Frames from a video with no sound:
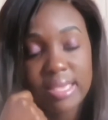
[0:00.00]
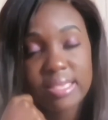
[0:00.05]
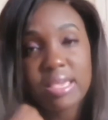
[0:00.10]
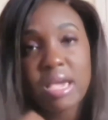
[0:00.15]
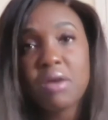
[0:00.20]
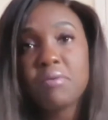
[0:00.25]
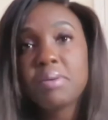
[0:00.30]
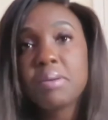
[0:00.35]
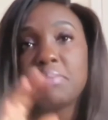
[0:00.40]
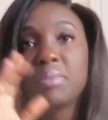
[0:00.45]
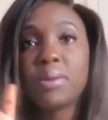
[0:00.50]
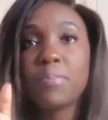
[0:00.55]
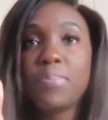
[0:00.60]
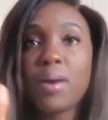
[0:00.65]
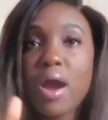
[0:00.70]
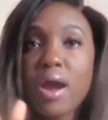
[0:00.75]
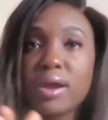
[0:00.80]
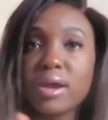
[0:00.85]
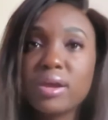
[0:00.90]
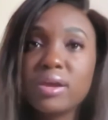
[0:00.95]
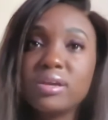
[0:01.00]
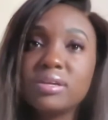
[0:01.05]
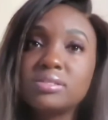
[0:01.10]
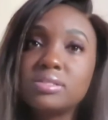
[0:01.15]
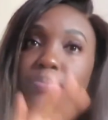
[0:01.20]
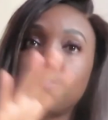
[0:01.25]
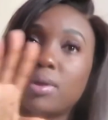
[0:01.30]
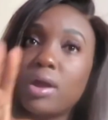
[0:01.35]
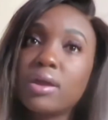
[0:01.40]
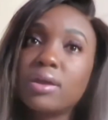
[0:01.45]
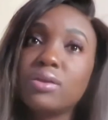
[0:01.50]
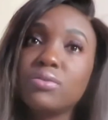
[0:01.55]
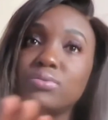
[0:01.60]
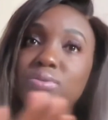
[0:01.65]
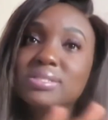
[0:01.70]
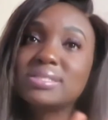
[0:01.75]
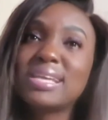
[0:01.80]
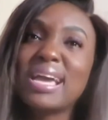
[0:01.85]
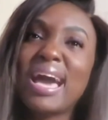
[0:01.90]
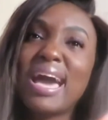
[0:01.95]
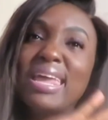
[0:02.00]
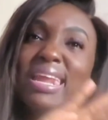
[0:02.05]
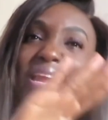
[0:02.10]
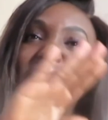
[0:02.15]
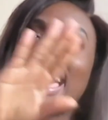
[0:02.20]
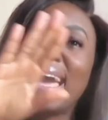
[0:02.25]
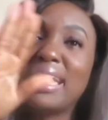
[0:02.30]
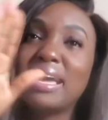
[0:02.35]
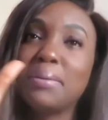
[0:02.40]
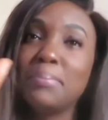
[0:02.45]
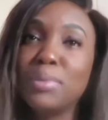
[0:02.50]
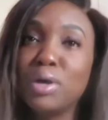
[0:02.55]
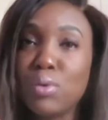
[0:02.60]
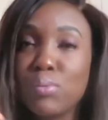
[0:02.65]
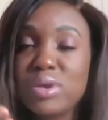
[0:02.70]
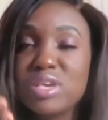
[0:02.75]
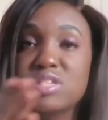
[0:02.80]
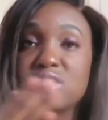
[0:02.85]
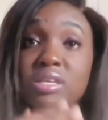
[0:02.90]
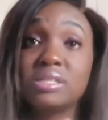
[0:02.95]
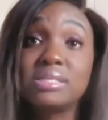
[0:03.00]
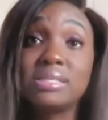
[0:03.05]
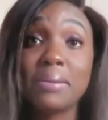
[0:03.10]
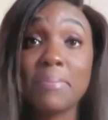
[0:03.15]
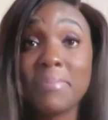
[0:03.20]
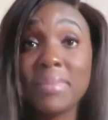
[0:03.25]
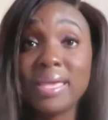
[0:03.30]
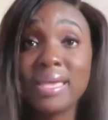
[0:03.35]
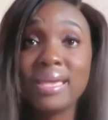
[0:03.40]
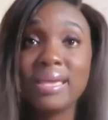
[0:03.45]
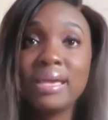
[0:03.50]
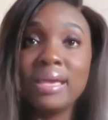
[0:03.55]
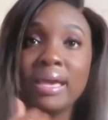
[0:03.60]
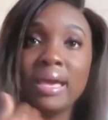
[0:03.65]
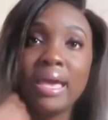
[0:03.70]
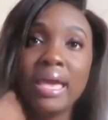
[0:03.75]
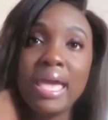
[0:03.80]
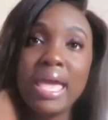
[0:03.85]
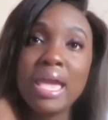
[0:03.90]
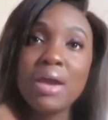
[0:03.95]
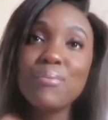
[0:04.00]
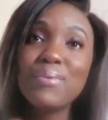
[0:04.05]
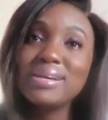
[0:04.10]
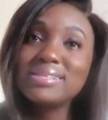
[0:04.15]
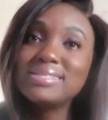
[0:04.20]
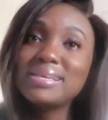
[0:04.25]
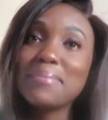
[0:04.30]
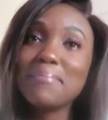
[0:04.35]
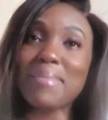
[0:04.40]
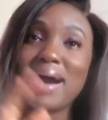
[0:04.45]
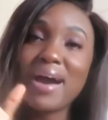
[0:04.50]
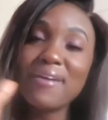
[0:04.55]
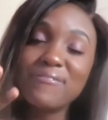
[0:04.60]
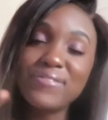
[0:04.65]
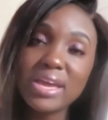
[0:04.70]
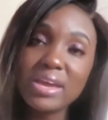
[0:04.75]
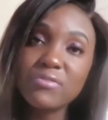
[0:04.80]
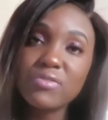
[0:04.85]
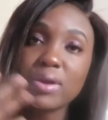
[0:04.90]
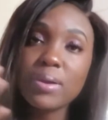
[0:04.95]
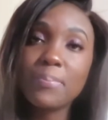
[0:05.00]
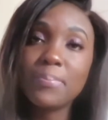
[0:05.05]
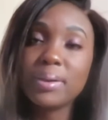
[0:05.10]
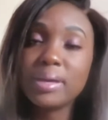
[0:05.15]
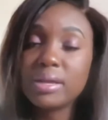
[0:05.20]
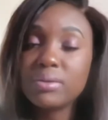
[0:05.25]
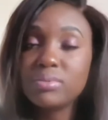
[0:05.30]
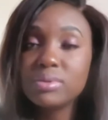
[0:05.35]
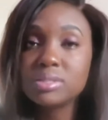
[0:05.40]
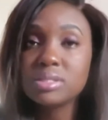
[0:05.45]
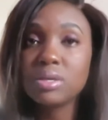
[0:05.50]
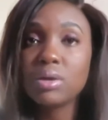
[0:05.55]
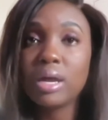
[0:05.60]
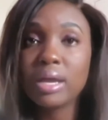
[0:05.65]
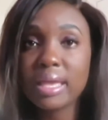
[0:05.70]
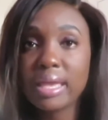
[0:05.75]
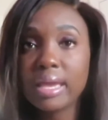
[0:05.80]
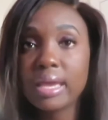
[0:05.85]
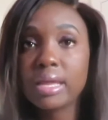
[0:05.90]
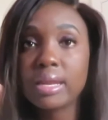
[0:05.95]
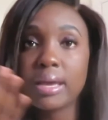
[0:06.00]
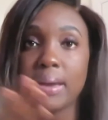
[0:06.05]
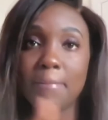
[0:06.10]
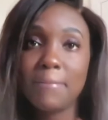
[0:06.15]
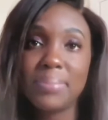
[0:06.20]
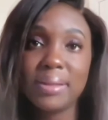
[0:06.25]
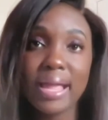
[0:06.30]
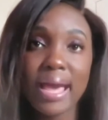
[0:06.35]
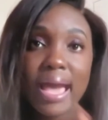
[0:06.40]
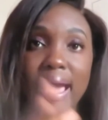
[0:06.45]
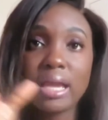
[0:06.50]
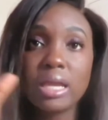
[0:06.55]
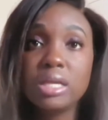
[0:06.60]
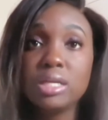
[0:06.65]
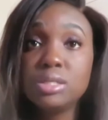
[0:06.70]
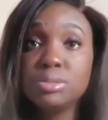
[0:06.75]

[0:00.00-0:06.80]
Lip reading: Y'all remember the Parkers? Parker was kind of like a Moesha to me. It wasn't my favorite, but it was again a black